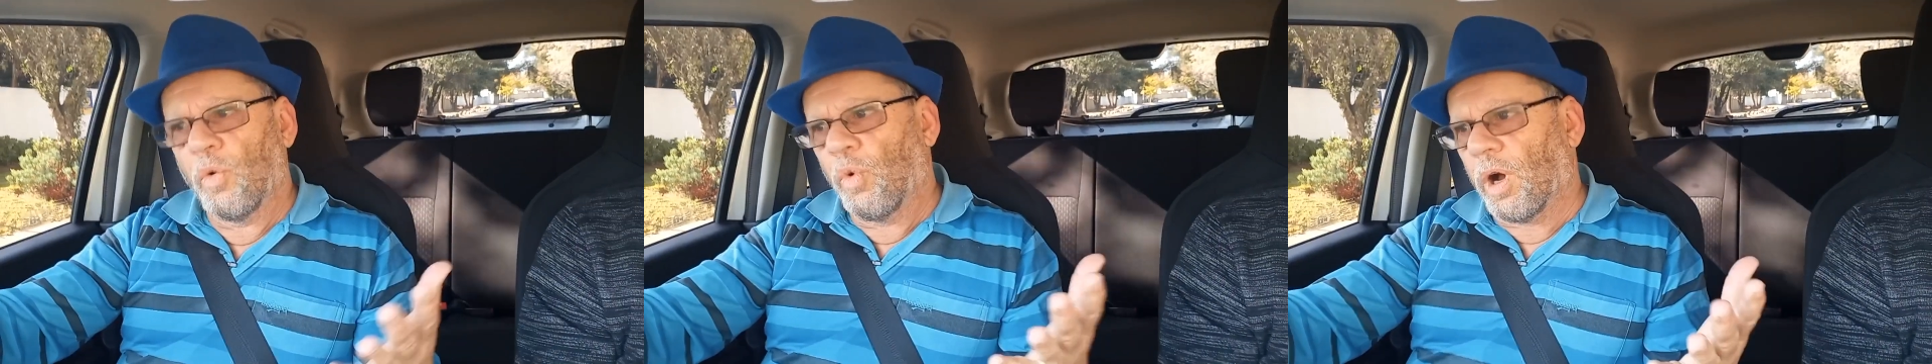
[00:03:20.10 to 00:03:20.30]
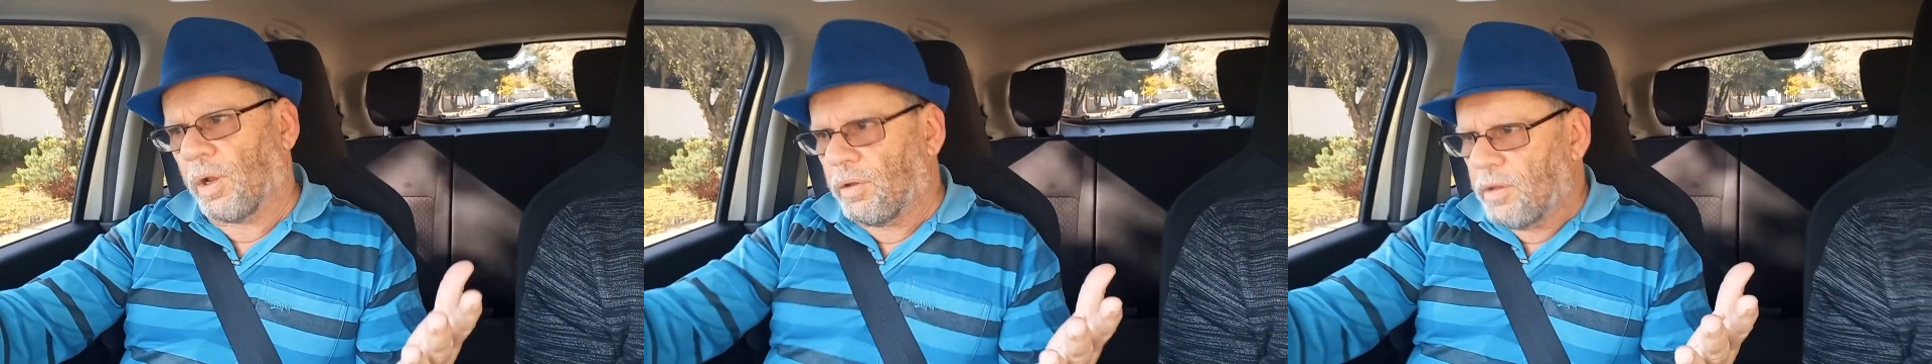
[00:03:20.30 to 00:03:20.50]

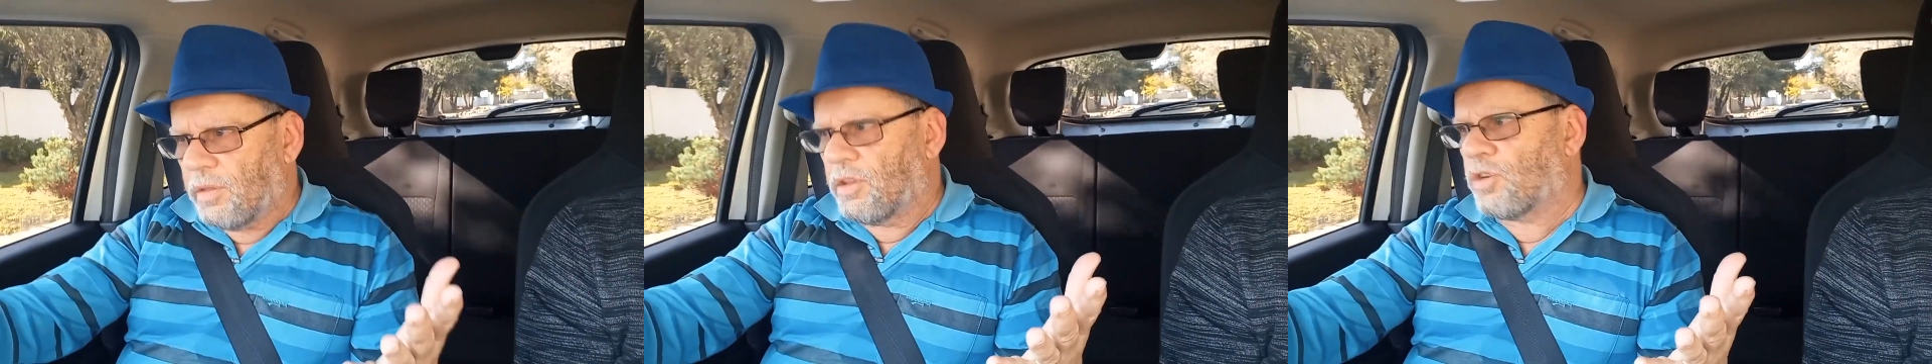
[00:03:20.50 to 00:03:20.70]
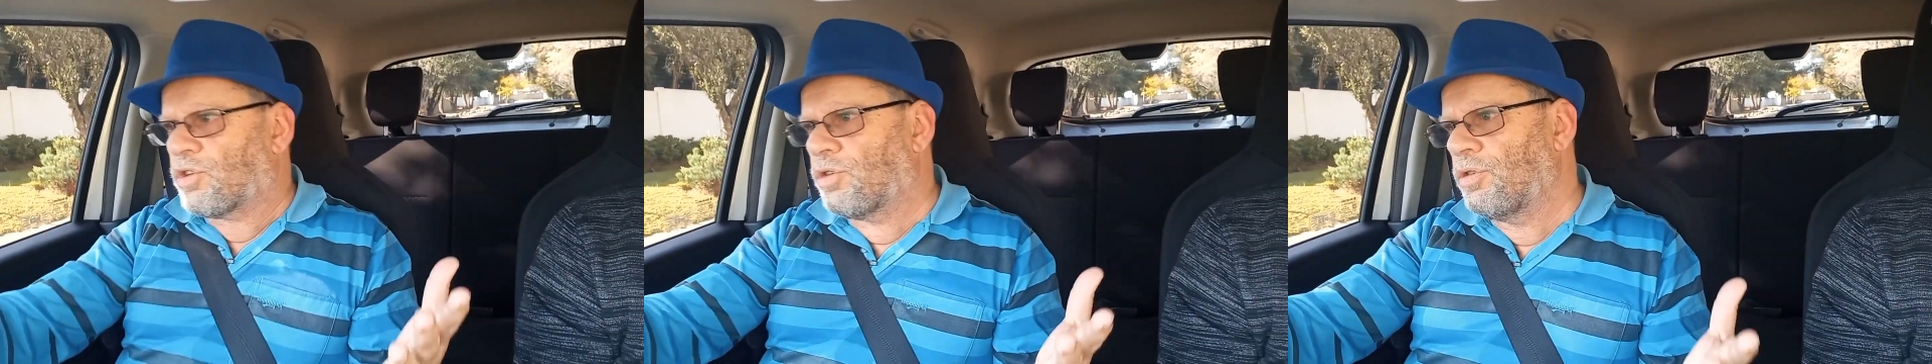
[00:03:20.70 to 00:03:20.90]
Well,
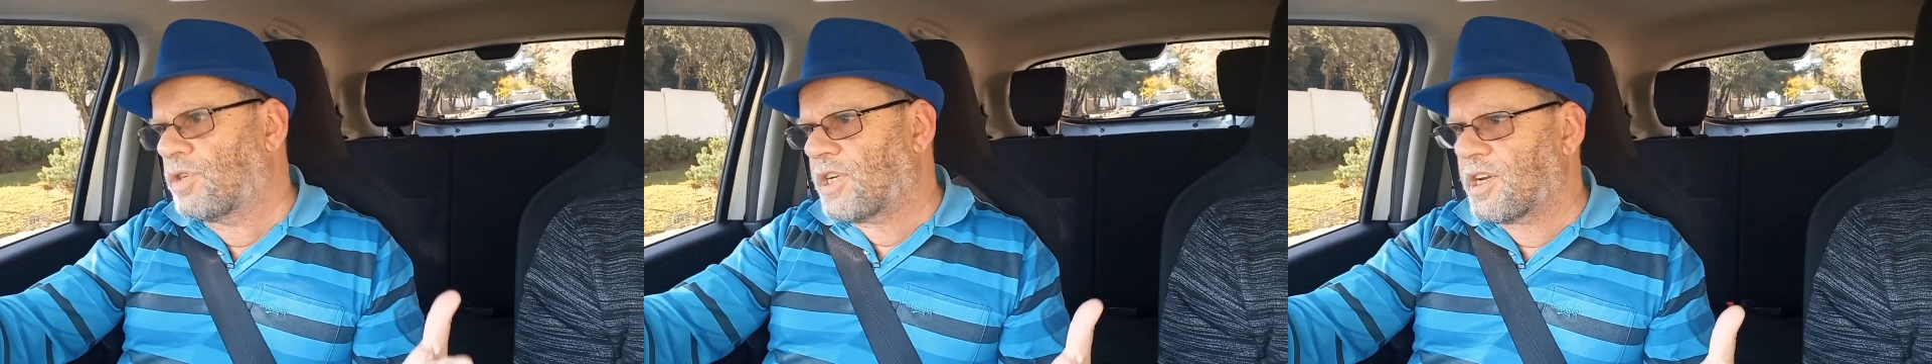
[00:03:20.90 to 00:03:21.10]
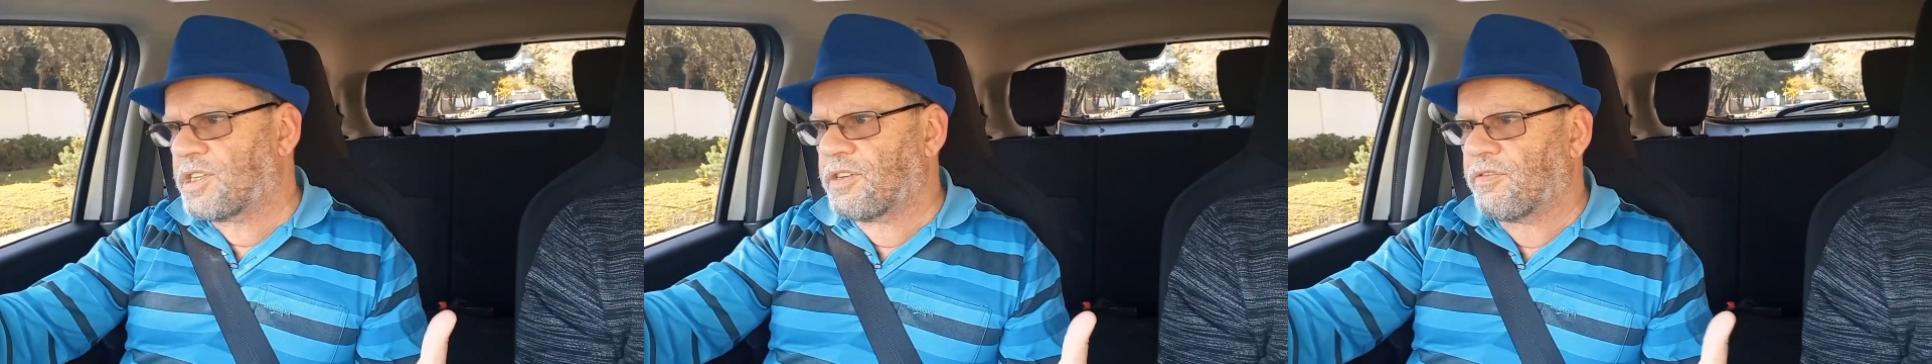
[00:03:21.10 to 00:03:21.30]
the true
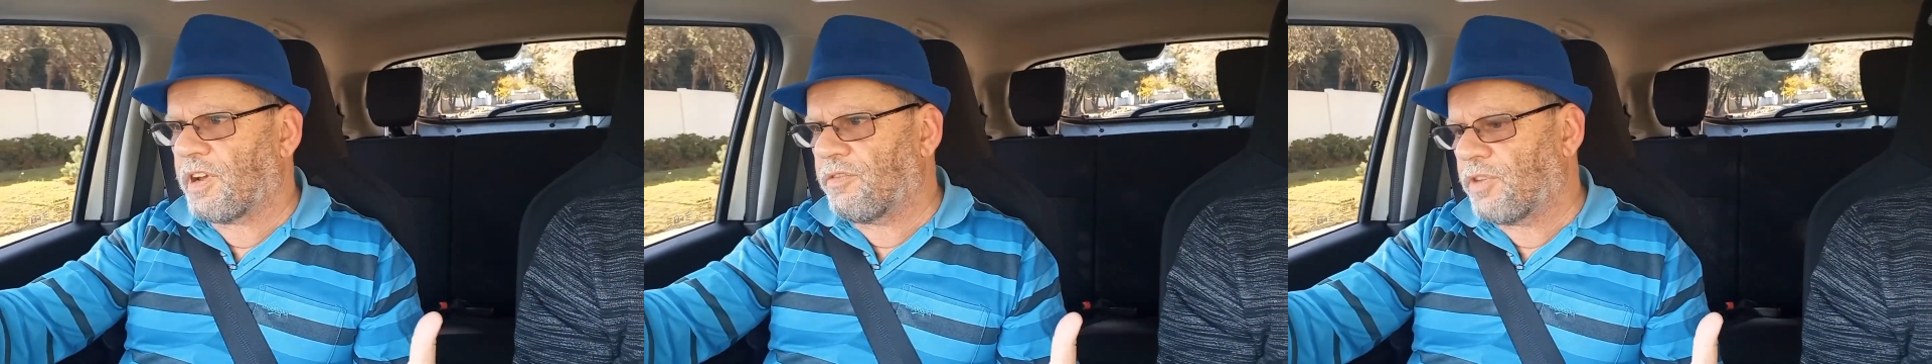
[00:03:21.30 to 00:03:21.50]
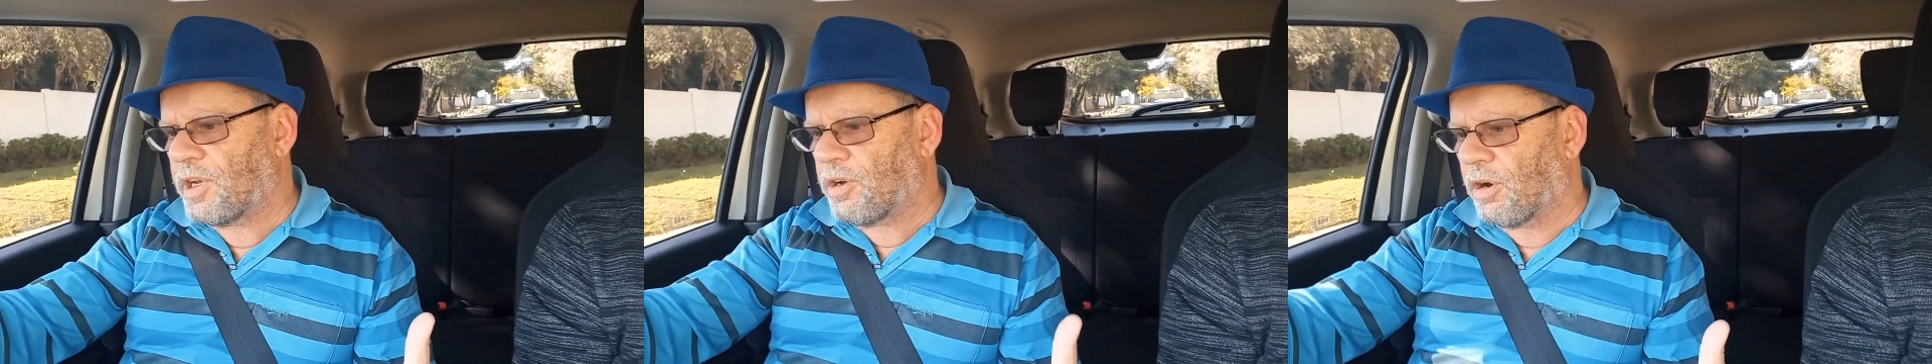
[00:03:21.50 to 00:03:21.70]
test of
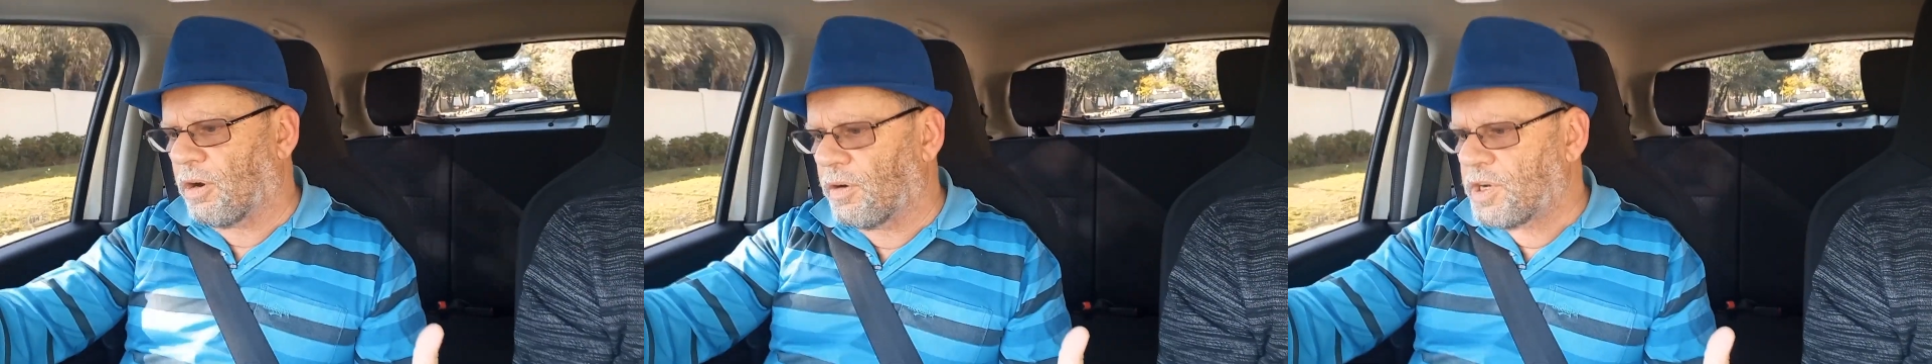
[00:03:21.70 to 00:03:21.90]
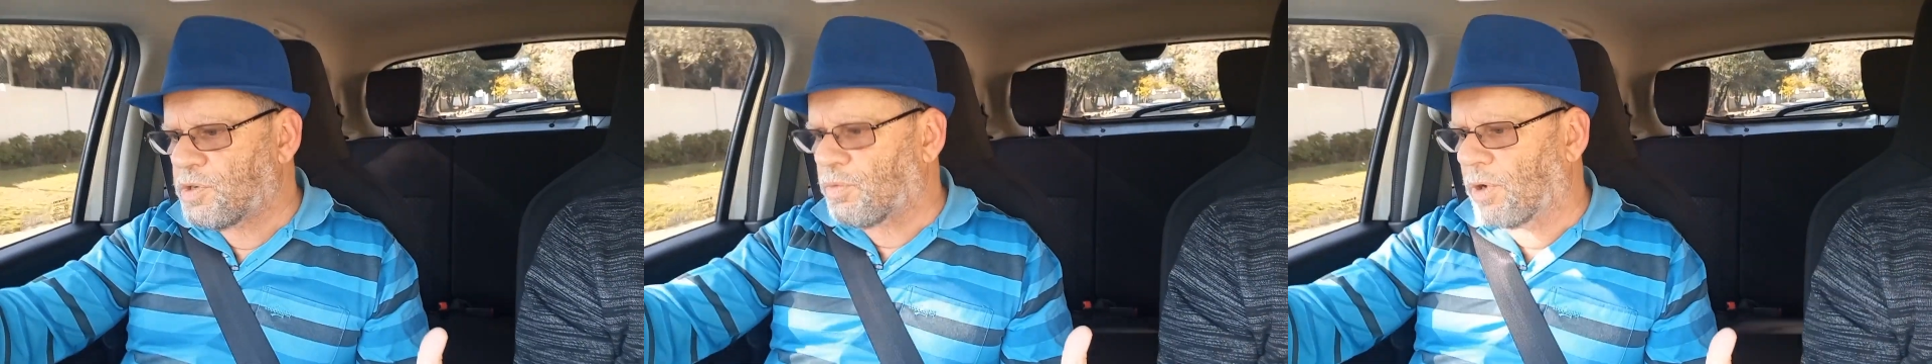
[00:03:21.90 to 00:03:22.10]
every
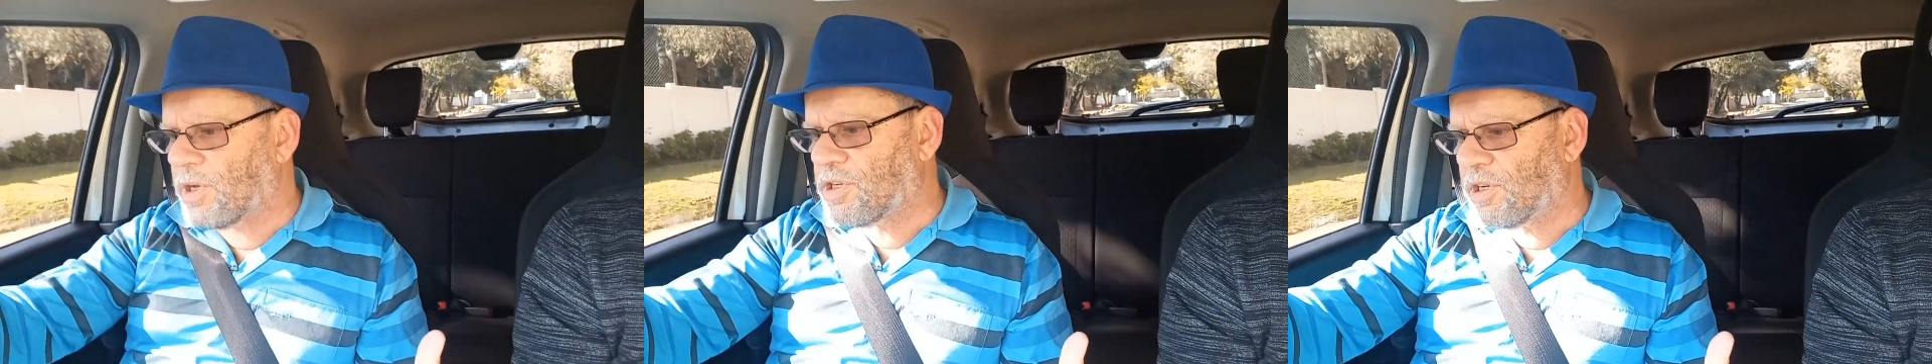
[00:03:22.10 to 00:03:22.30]
car is what